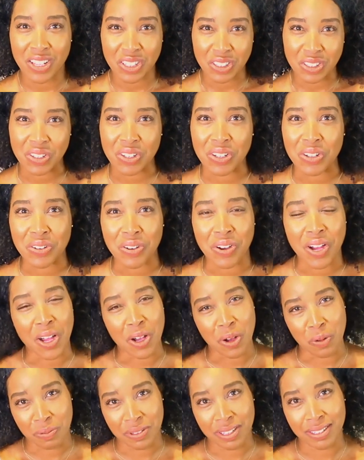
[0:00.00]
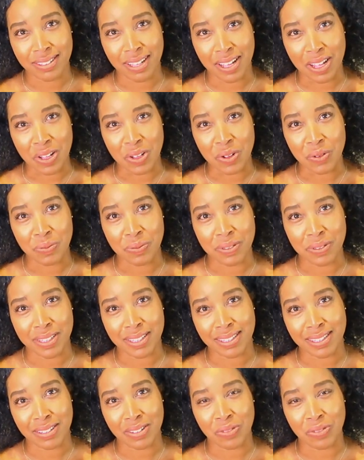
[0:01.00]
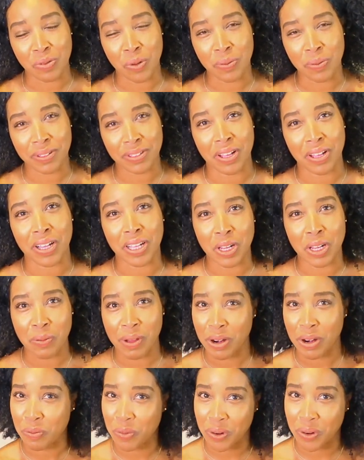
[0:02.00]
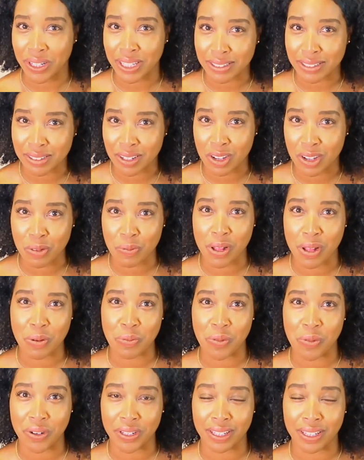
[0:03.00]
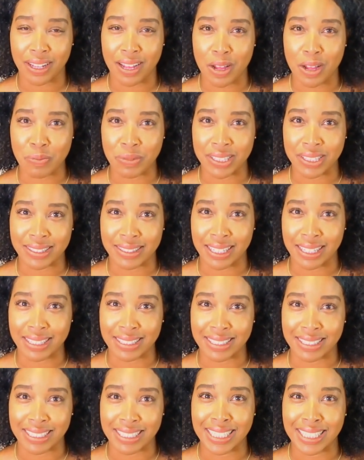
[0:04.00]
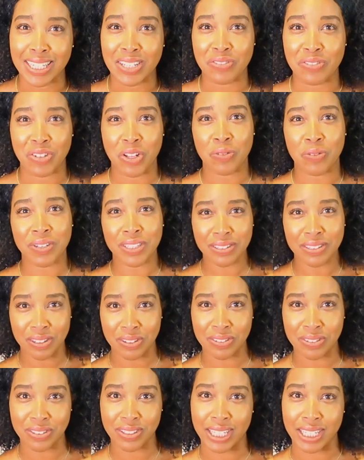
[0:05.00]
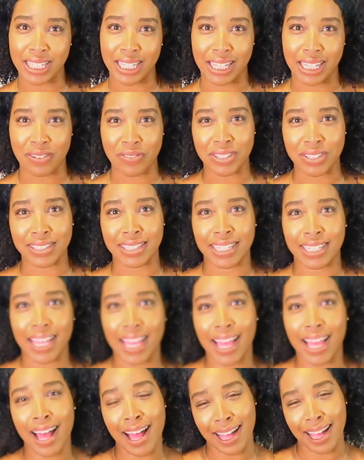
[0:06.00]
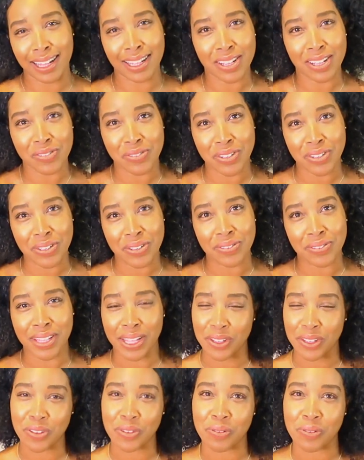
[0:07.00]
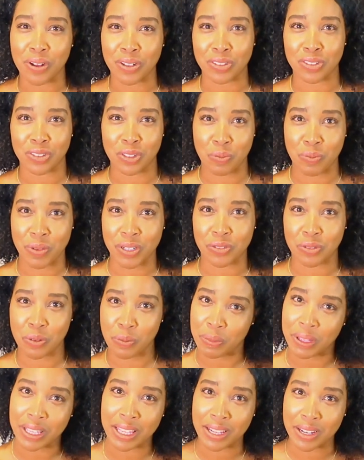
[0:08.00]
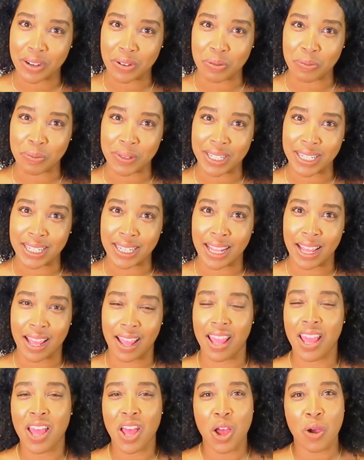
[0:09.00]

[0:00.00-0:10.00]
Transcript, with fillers: So I hope this helps. We'll be talking about it more. Let's talk about it more in the comments section. If no one told you that they love you today, I love you. Thank you all so much for being here with me today.